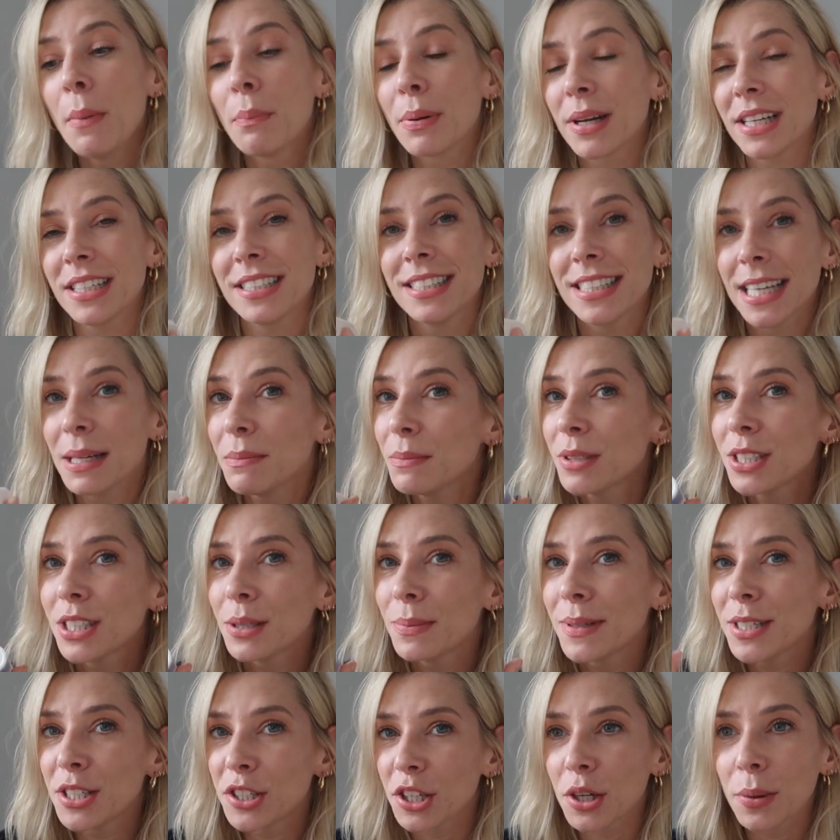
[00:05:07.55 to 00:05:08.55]
But it seems
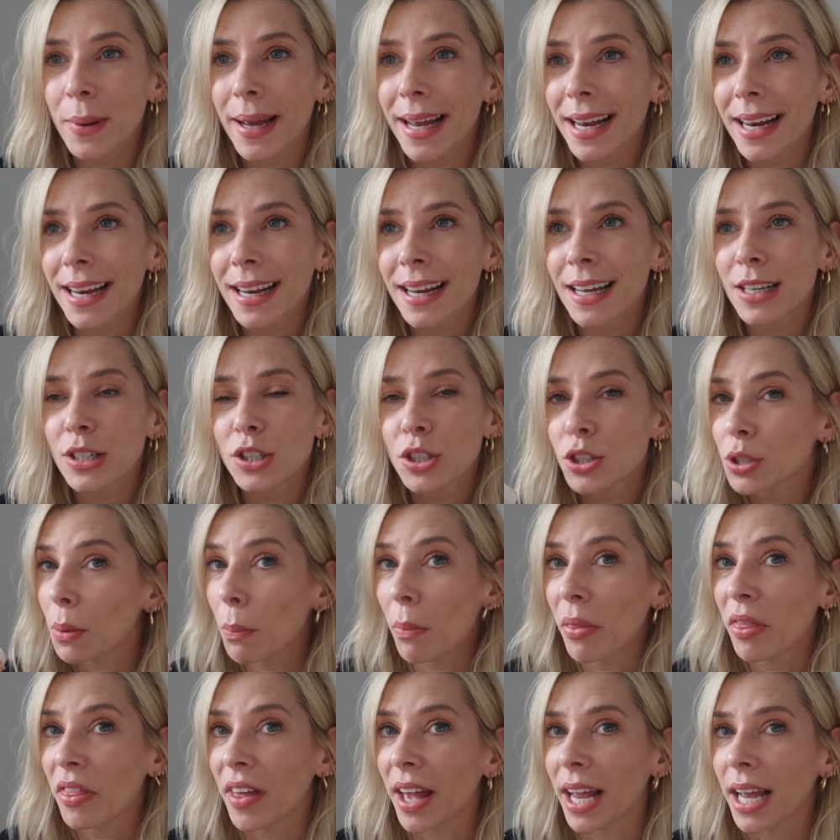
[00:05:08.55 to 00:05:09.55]
to be doing
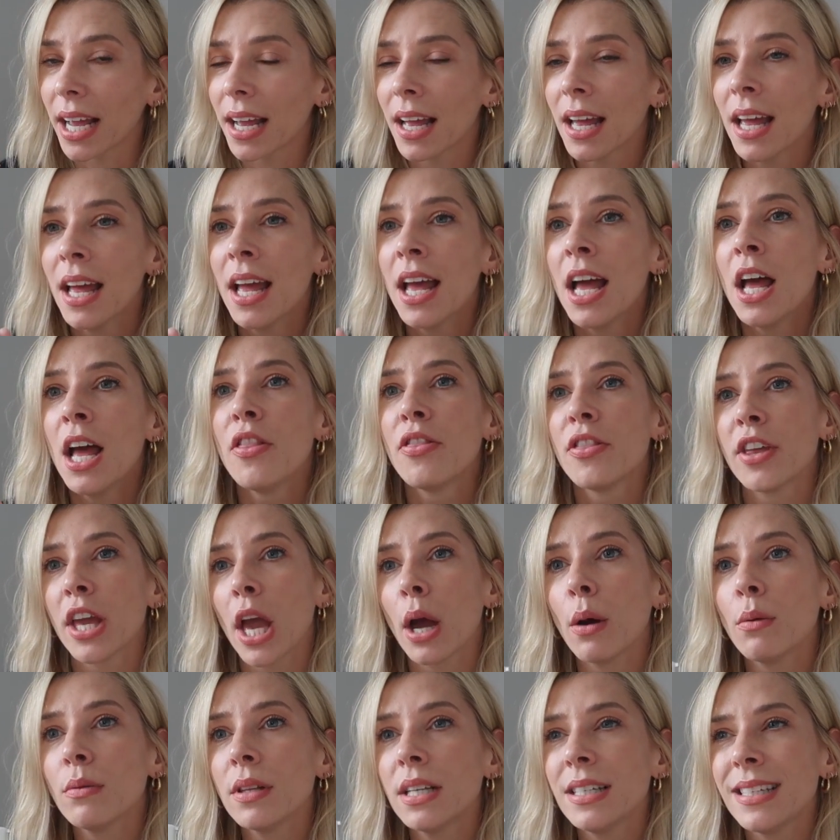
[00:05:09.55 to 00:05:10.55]
something.
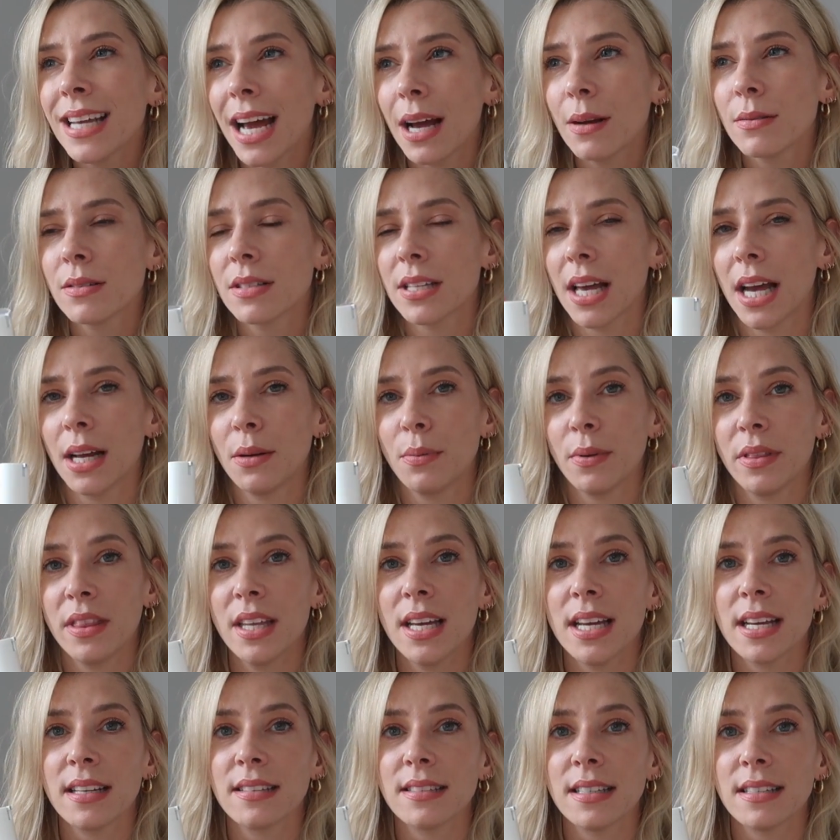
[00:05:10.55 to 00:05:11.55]
The only downside with
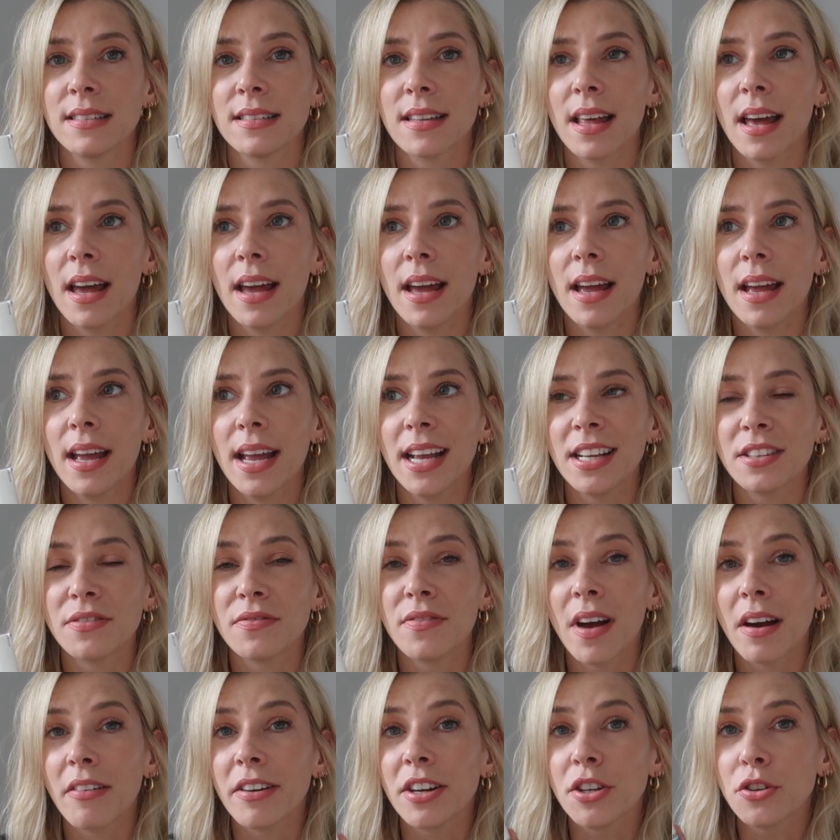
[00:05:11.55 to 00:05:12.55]
this is that it's
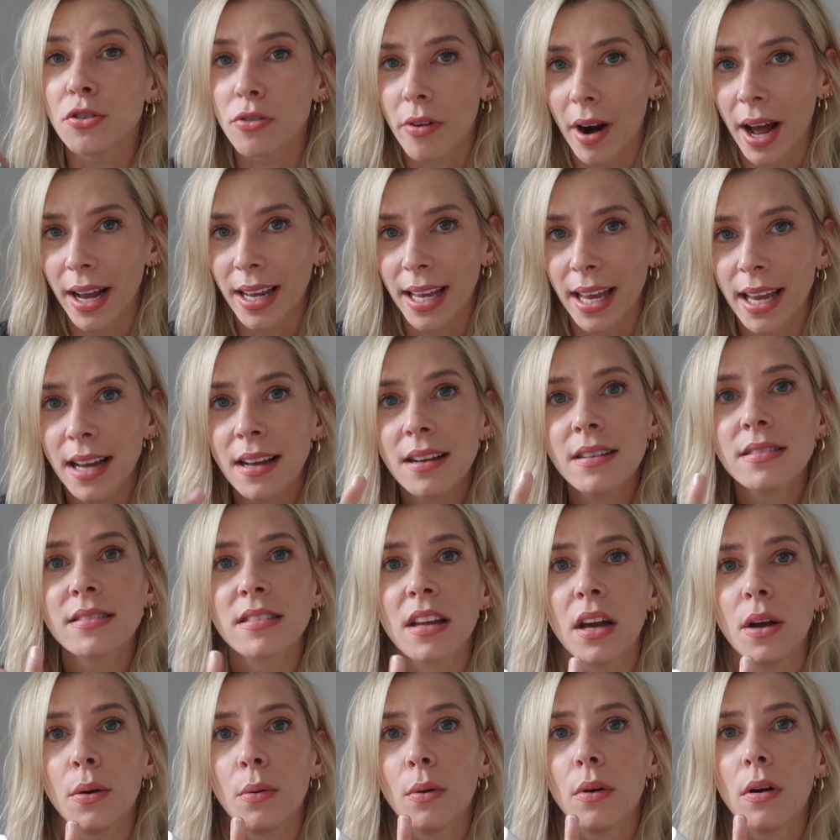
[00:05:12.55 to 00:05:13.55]
very drying.
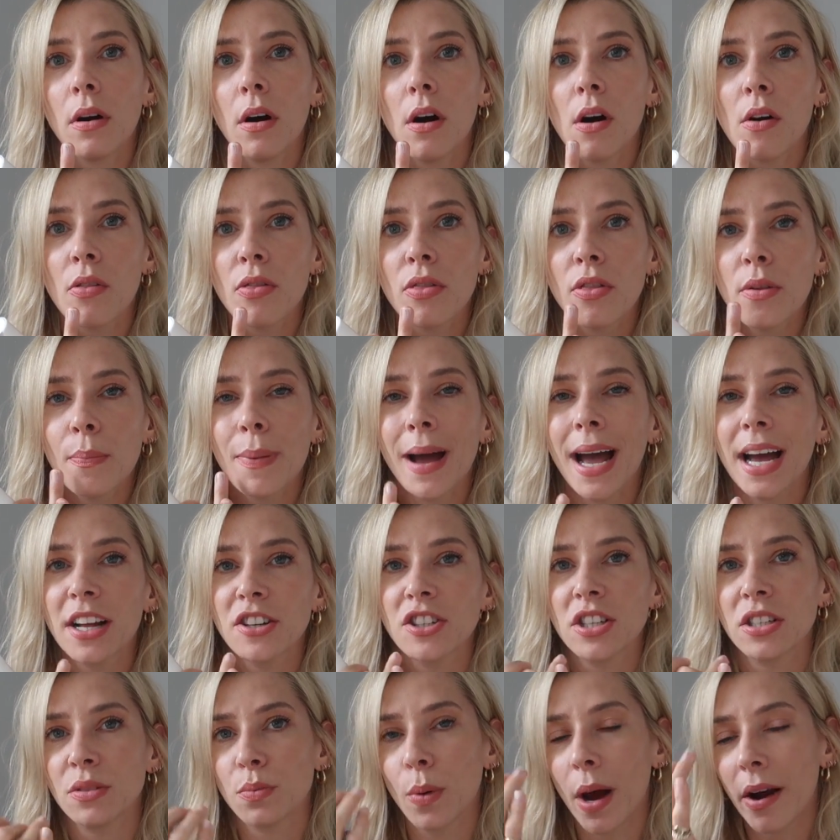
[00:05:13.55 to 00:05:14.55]
So on the
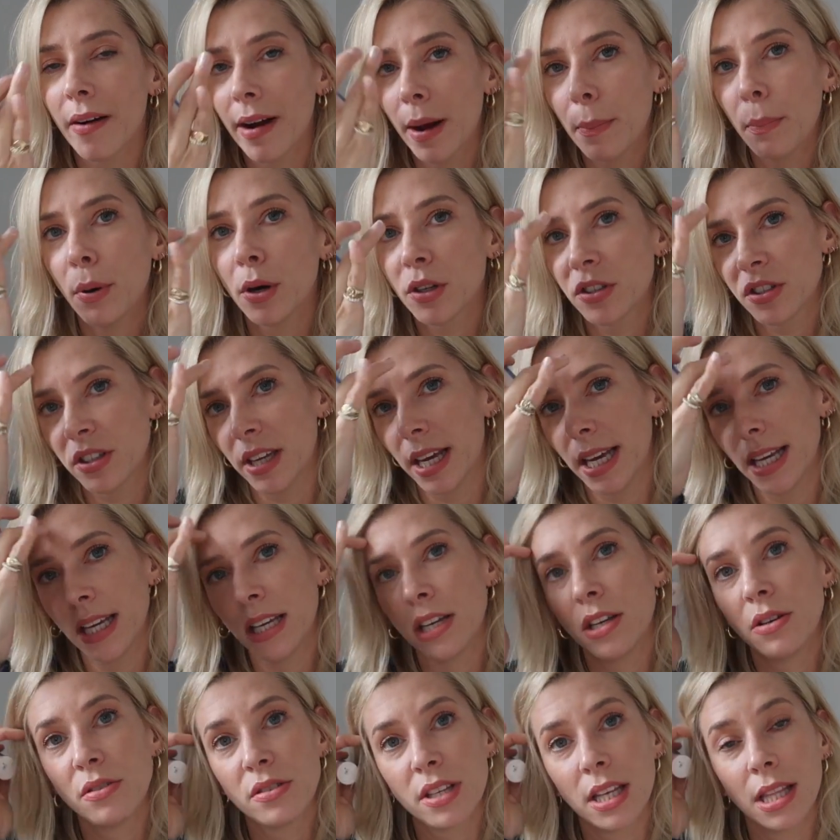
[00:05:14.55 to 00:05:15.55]
patches where I put it,
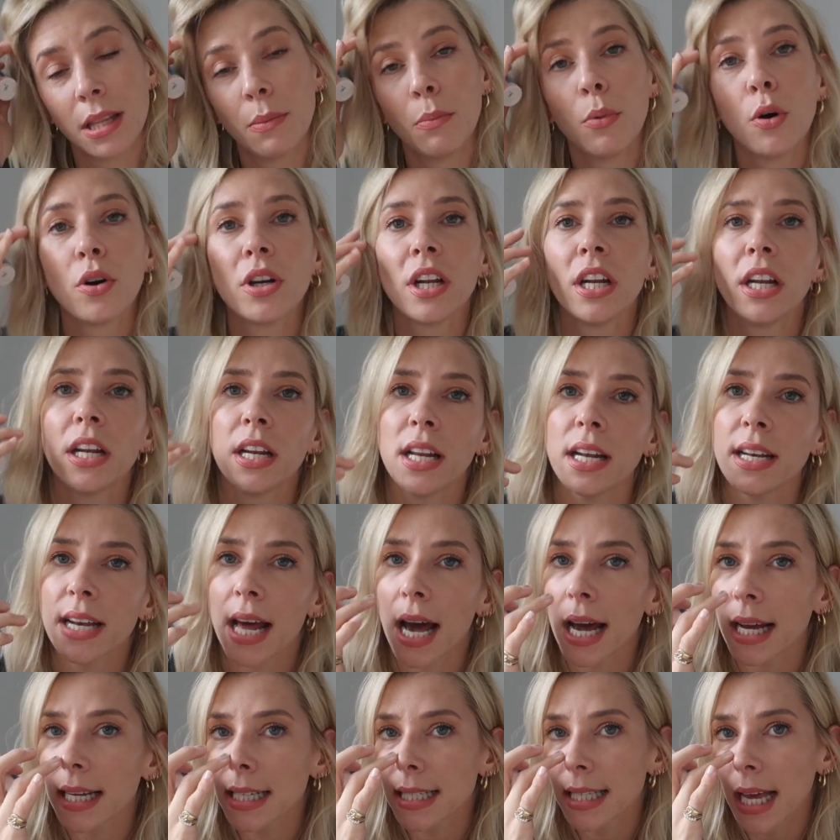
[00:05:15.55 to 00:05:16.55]
you use it in the morning and at
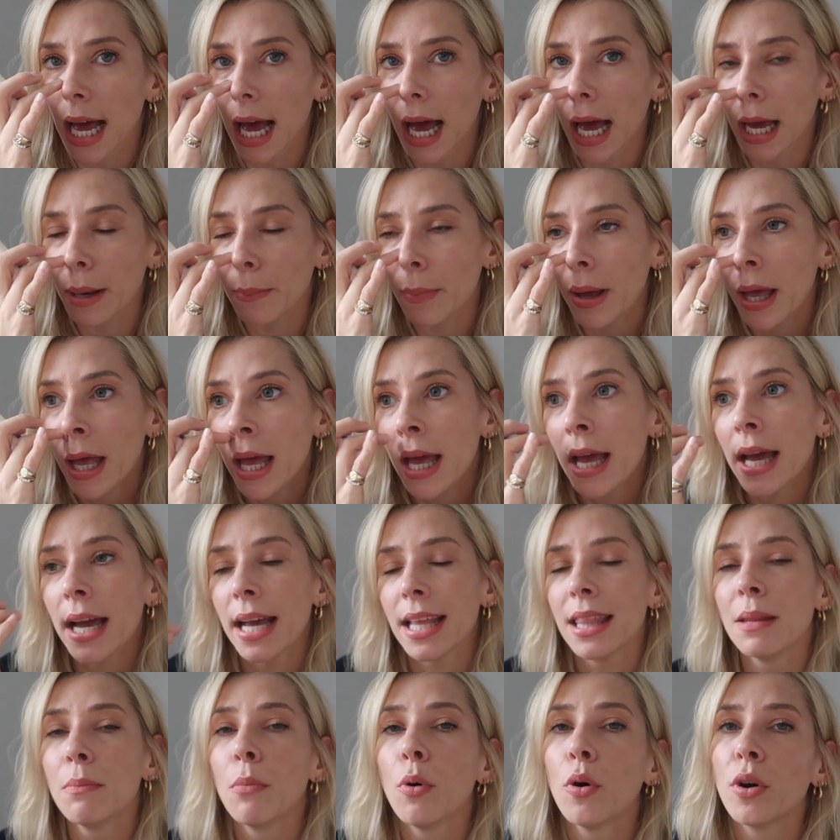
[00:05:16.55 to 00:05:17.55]
night time.
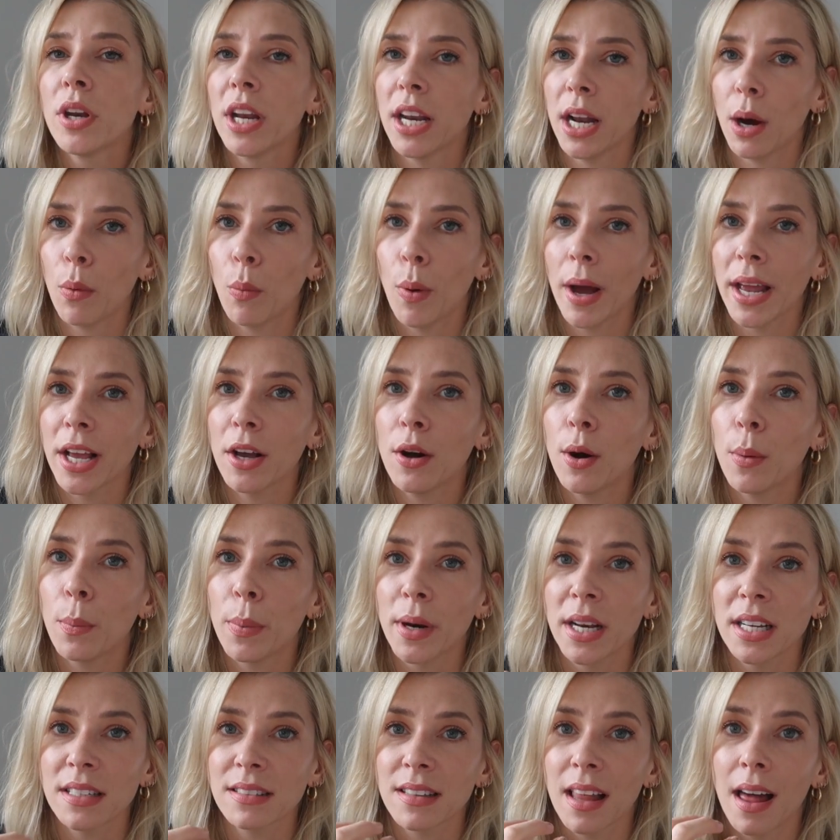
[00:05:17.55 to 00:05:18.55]
In the morning, I wake
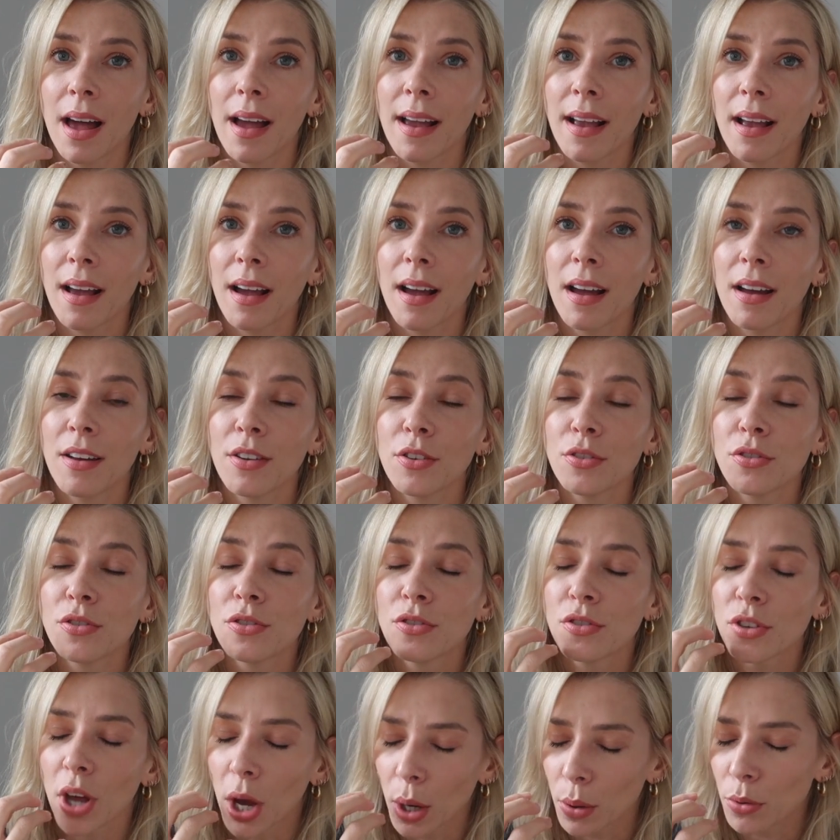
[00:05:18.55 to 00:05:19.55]
up and it's like
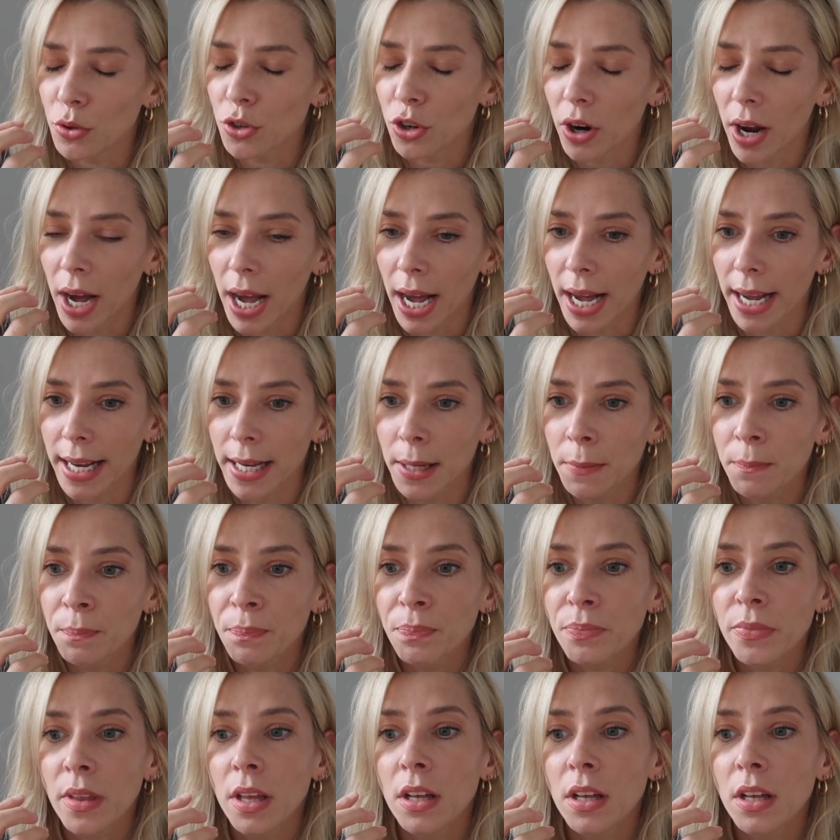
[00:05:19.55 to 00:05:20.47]
so dry.